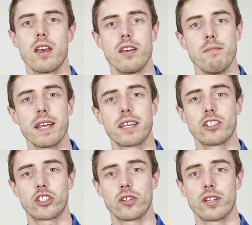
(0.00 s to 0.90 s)
making
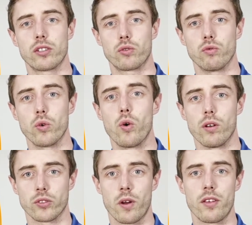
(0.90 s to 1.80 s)
sure there's
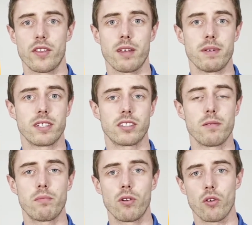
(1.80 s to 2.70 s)
rules, whether they be
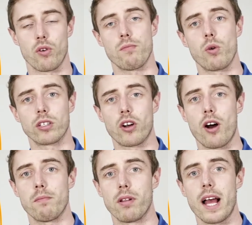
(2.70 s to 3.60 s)
simple or more
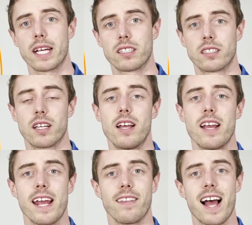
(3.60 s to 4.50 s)
complex.
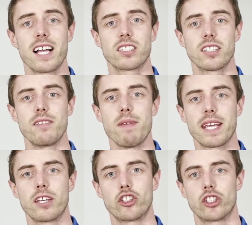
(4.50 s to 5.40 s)
And lastly,
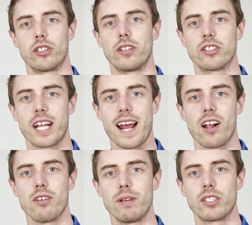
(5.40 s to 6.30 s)
making sure there's an
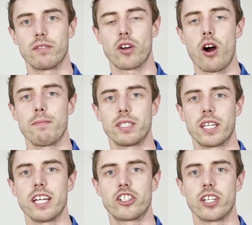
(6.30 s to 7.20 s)
element of
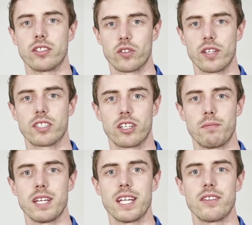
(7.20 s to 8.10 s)
competition. So this could
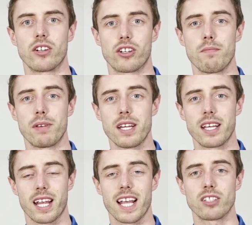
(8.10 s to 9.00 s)
be either
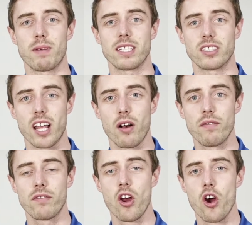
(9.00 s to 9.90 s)
competing against
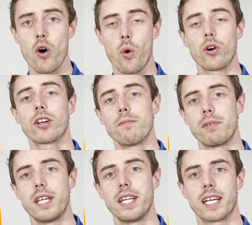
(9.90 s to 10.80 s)
myself or
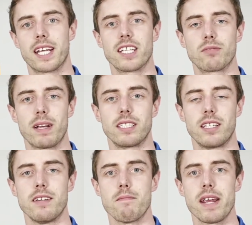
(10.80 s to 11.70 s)
competing against my
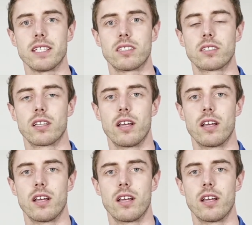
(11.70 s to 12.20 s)
teammates.